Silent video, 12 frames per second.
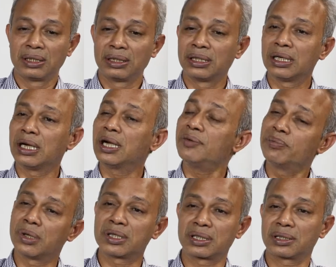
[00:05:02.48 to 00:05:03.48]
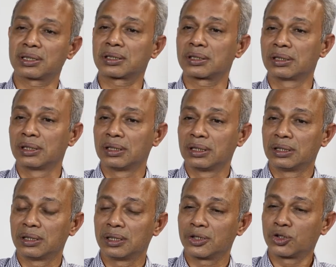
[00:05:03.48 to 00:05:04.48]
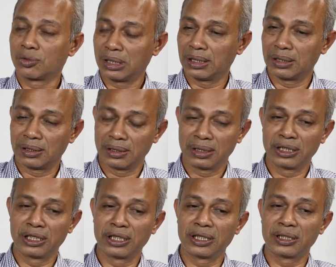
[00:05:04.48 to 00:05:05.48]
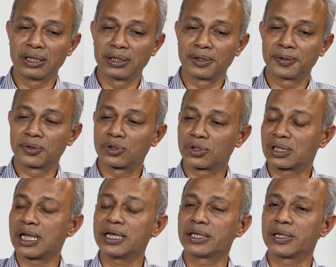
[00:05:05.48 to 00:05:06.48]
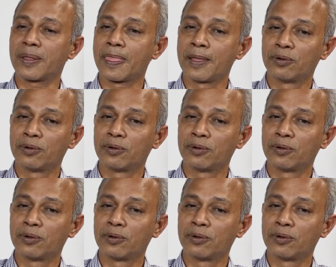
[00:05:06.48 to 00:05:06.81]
there are voices still in the society.